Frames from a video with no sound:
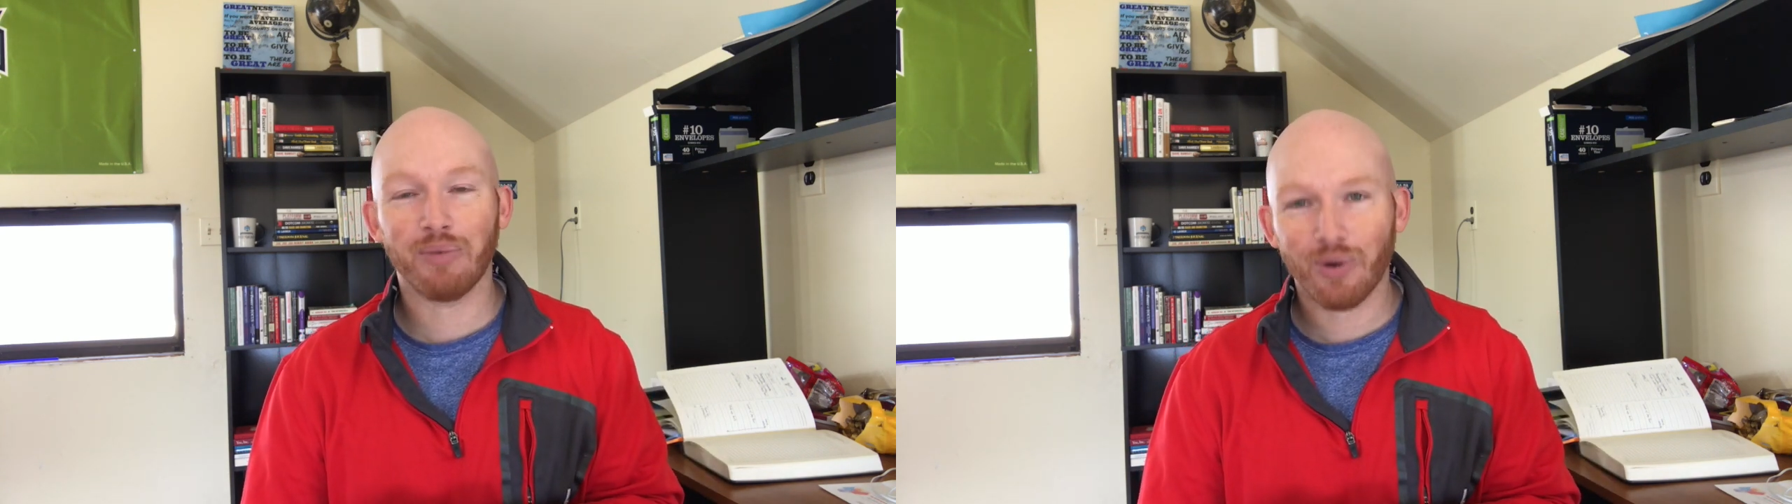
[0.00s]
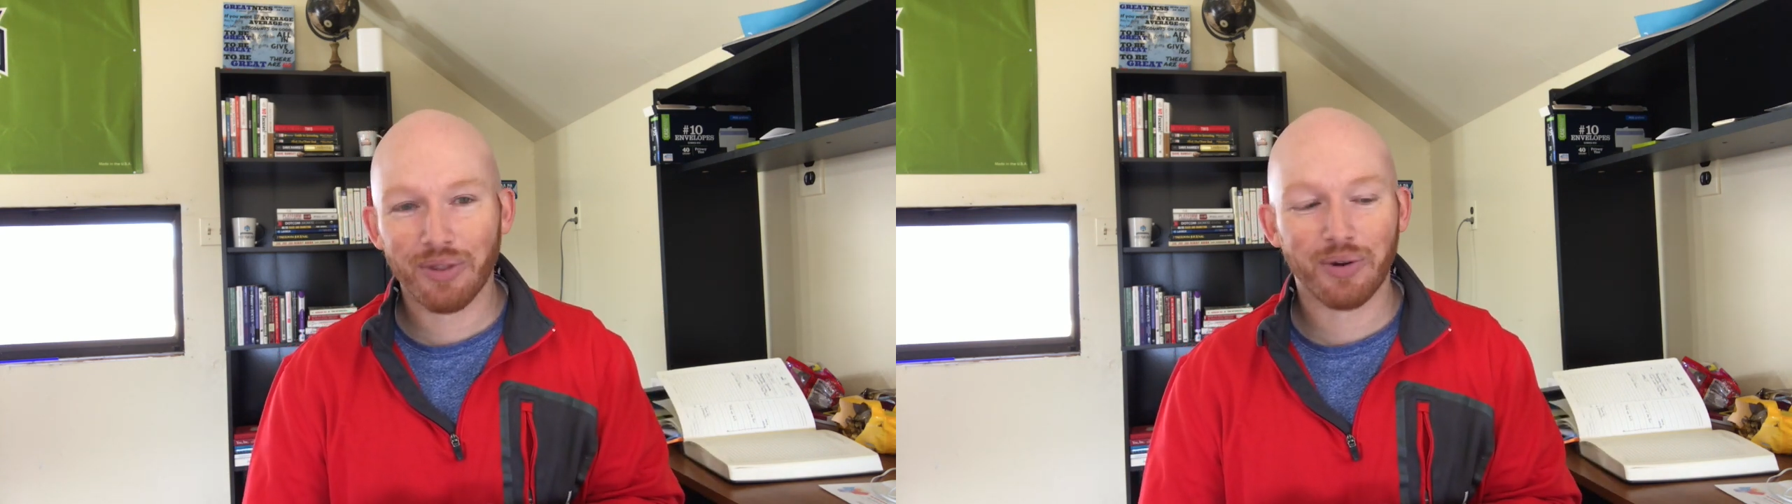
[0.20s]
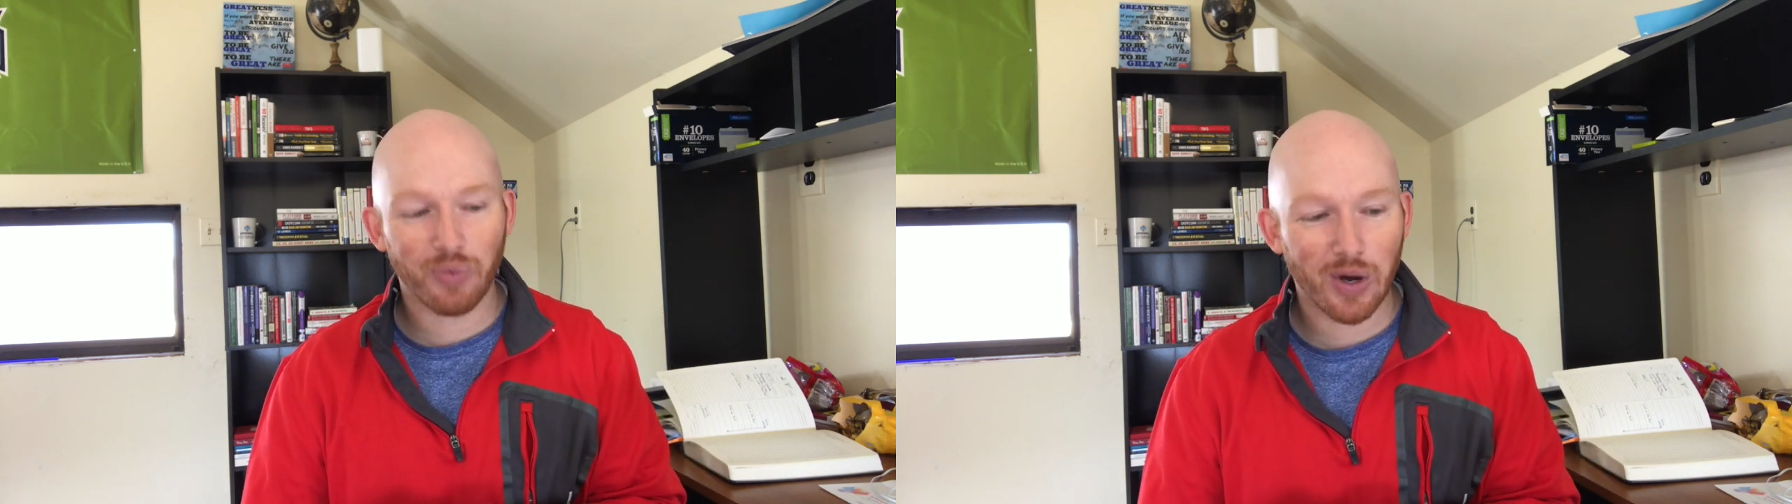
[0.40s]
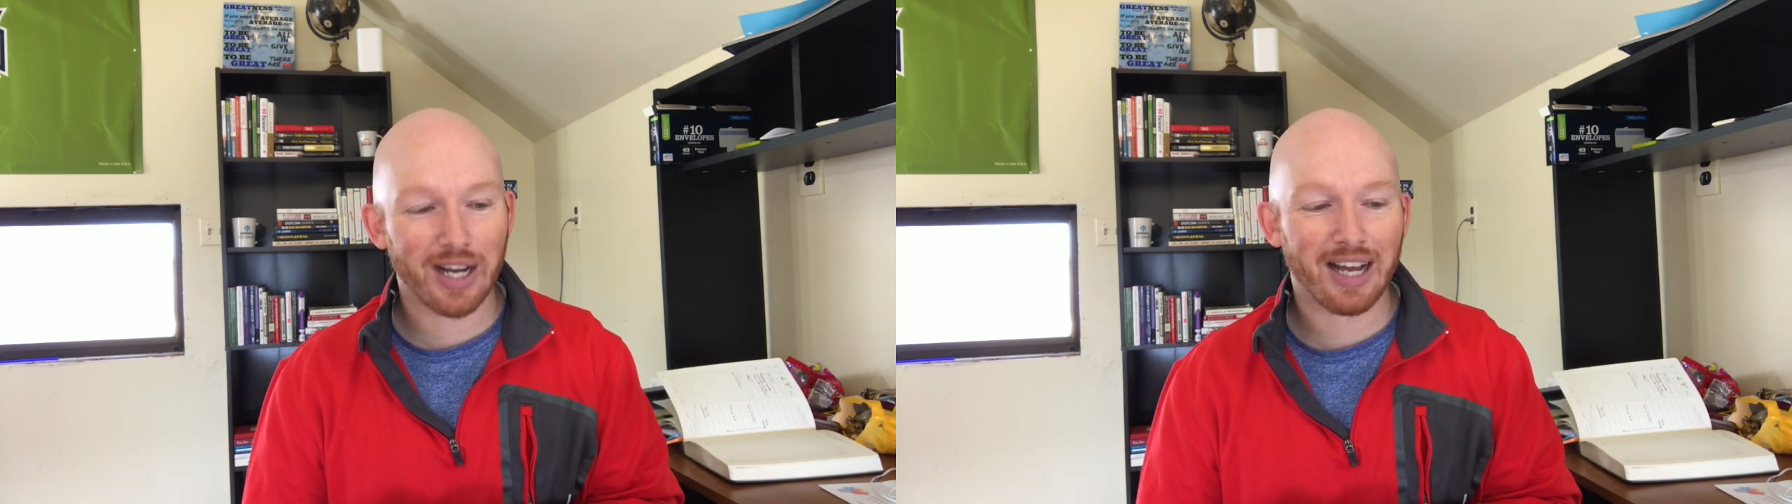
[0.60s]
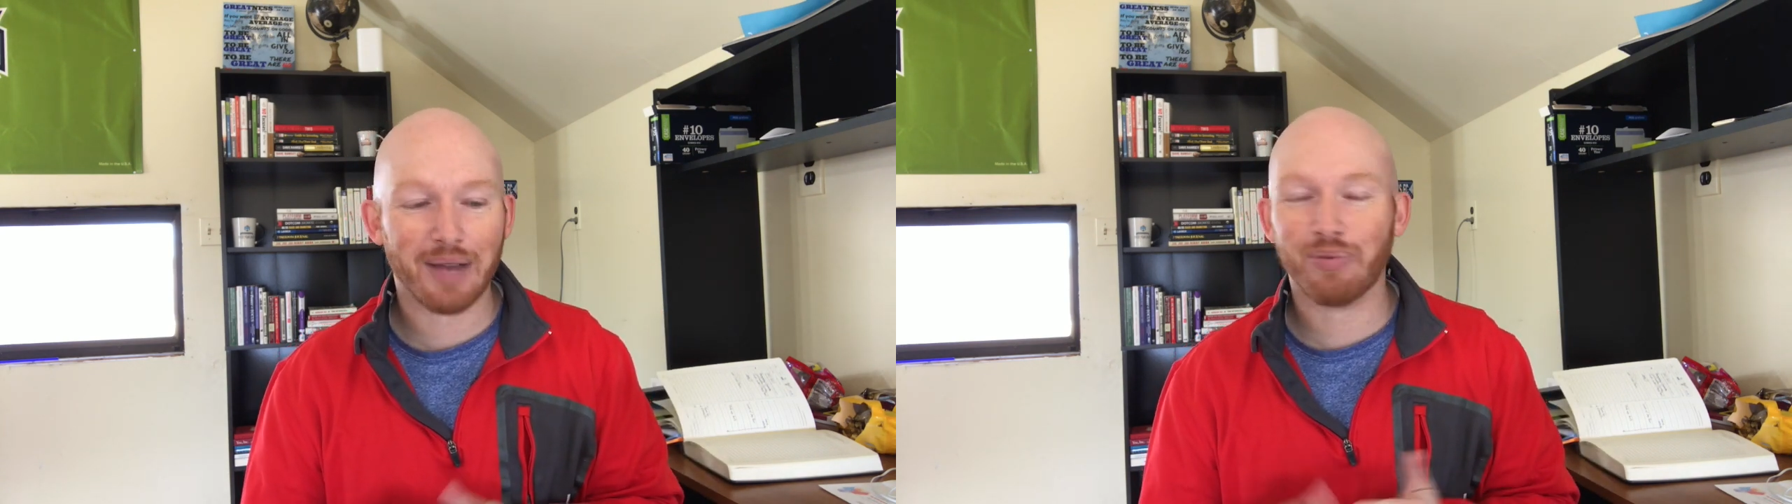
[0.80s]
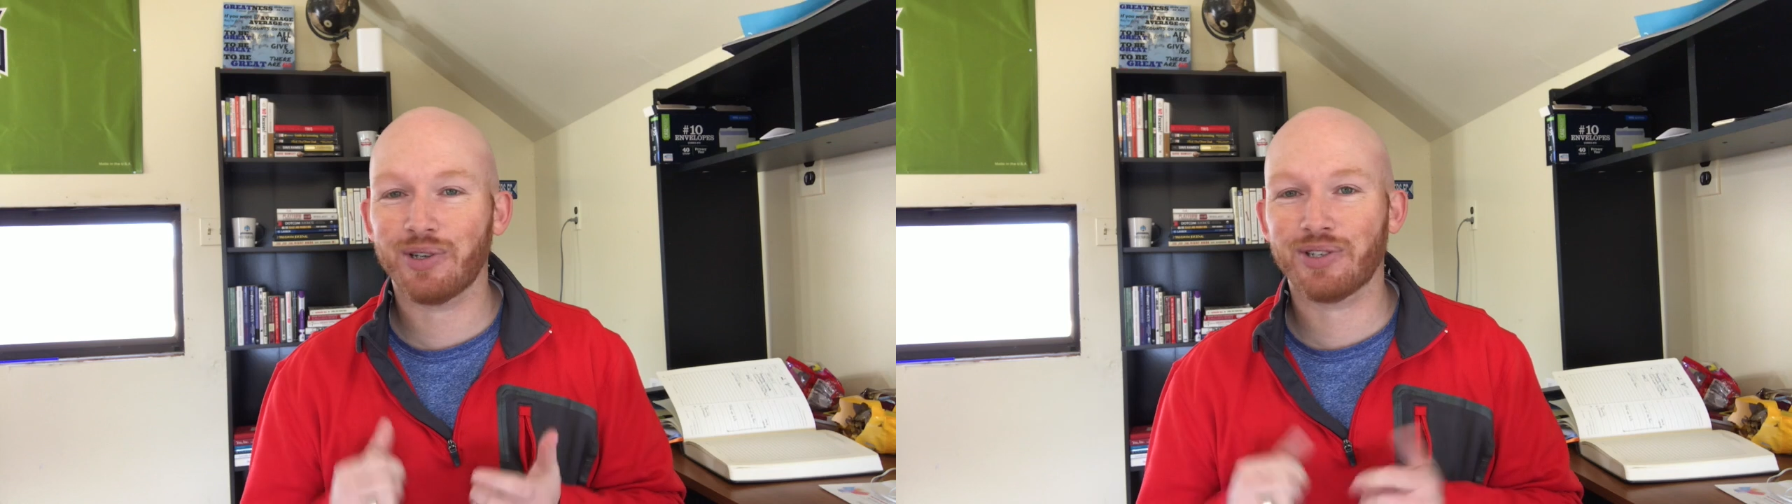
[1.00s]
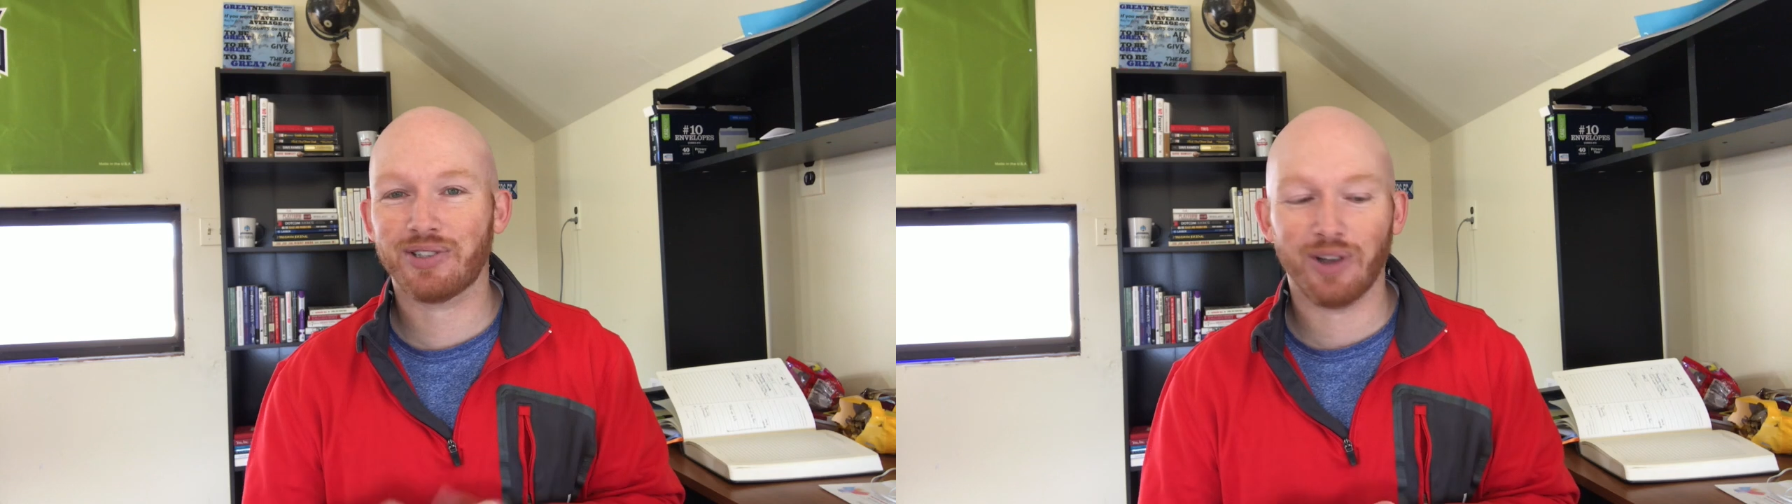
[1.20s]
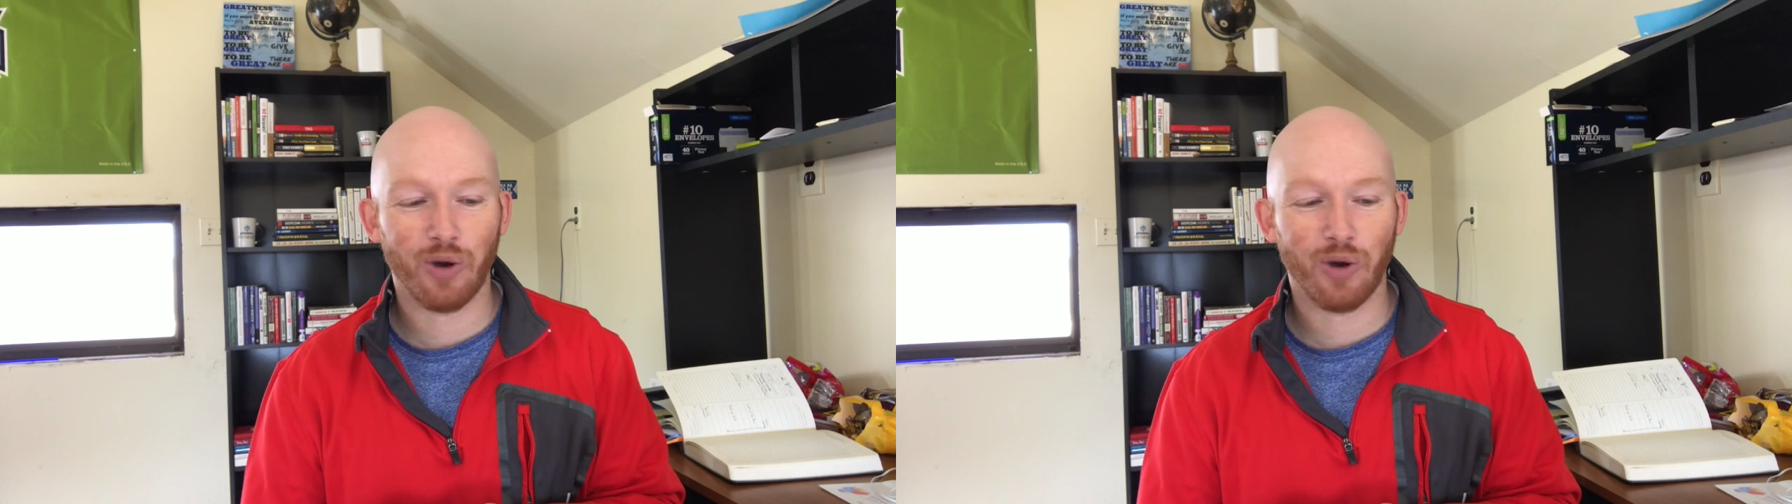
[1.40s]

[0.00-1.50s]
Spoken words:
more than one high priest